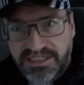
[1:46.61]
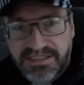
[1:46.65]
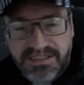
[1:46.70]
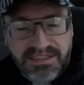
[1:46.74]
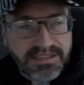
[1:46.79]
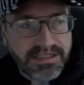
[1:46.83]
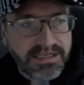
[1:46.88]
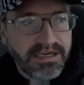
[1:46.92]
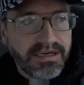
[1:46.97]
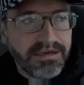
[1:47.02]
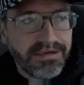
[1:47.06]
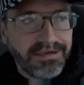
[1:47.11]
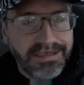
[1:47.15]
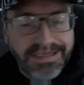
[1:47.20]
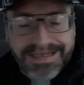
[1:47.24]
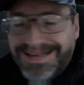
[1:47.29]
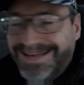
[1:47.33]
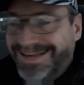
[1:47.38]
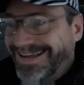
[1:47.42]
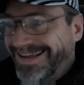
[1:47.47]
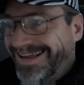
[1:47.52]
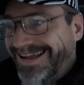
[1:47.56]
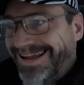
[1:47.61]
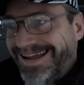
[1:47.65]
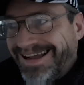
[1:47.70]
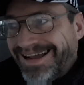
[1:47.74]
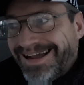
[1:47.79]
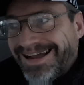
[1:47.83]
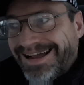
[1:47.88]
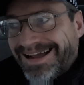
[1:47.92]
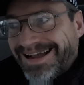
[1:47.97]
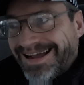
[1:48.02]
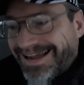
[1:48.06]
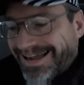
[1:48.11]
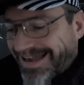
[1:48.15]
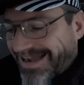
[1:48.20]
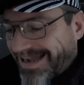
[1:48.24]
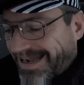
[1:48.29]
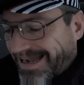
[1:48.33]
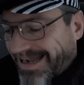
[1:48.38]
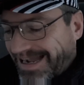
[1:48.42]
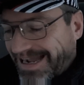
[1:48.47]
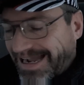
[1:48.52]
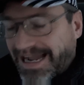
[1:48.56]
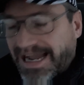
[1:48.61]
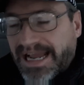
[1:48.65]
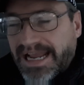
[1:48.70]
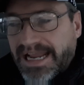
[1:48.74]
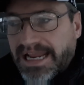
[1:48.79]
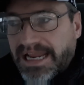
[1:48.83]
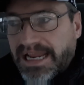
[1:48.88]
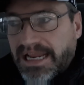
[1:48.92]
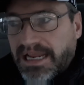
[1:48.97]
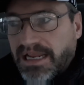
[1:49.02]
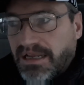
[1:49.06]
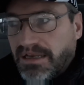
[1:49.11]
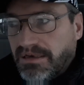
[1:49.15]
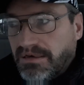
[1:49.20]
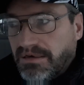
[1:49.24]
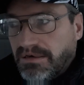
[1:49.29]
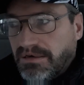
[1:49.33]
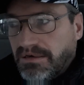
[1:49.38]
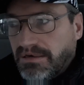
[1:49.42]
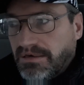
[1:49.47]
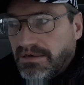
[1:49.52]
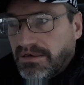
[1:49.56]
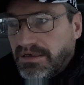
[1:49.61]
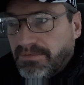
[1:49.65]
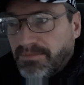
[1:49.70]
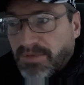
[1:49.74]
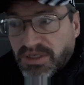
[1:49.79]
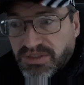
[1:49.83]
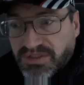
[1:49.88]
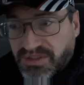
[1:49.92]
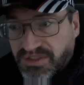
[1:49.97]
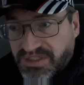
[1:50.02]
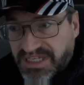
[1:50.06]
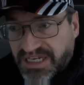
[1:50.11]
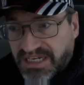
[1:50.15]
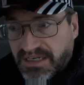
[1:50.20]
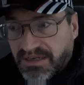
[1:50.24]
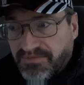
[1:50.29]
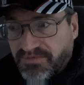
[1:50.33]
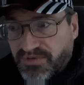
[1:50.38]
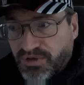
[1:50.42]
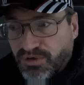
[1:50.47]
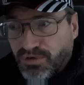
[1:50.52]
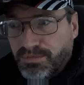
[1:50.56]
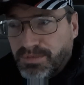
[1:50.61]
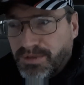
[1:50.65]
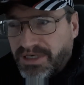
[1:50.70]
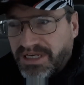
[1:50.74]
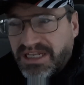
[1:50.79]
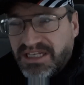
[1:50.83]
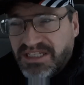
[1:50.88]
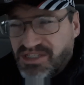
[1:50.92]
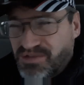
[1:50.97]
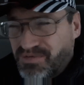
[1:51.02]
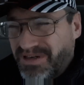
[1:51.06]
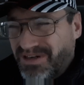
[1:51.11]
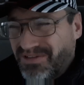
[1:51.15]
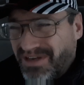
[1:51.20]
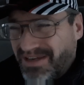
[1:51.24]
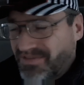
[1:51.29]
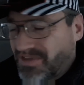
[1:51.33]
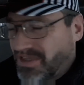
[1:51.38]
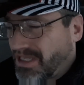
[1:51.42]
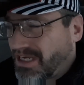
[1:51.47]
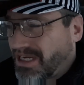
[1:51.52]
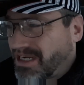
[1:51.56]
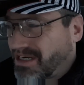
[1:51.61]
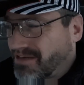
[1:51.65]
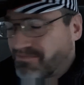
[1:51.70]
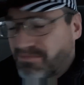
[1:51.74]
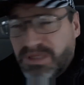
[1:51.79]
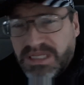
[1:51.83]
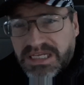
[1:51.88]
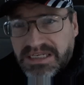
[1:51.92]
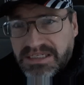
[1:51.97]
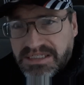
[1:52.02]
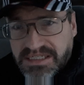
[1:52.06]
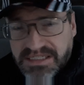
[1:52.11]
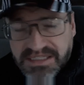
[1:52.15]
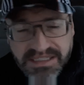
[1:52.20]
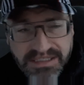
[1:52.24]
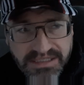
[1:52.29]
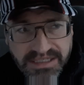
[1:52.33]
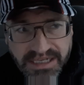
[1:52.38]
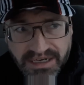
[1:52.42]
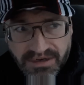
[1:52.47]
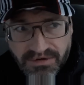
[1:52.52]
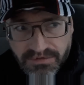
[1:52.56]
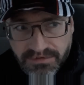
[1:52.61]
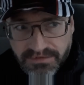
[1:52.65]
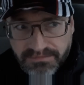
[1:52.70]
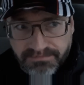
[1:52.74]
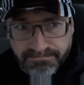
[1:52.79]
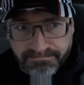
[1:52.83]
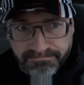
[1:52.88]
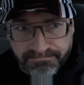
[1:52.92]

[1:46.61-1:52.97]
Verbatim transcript: Instacart. I am also signed up for Uber Eats. We don't have a lot of places in town